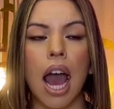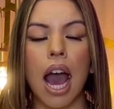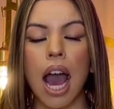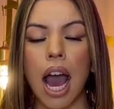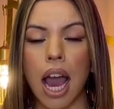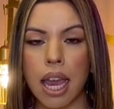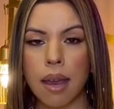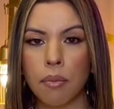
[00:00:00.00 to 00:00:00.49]

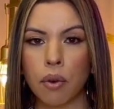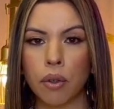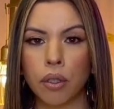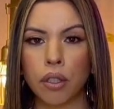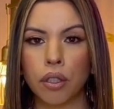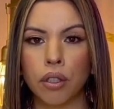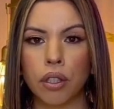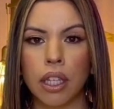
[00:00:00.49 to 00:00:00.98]
I am going
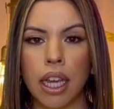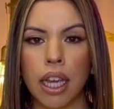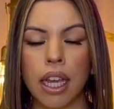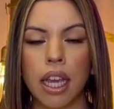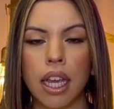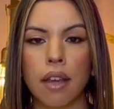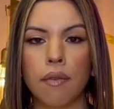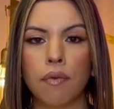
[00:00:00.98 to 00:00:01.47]
to say
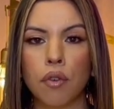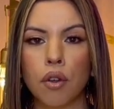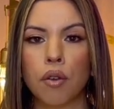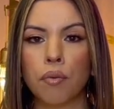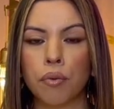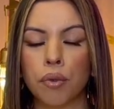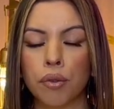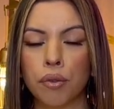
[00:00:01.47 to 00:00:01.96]
if your
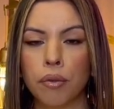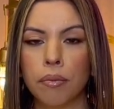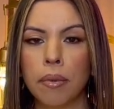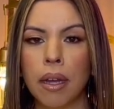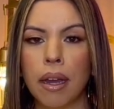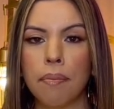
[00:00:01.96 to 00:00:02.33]
room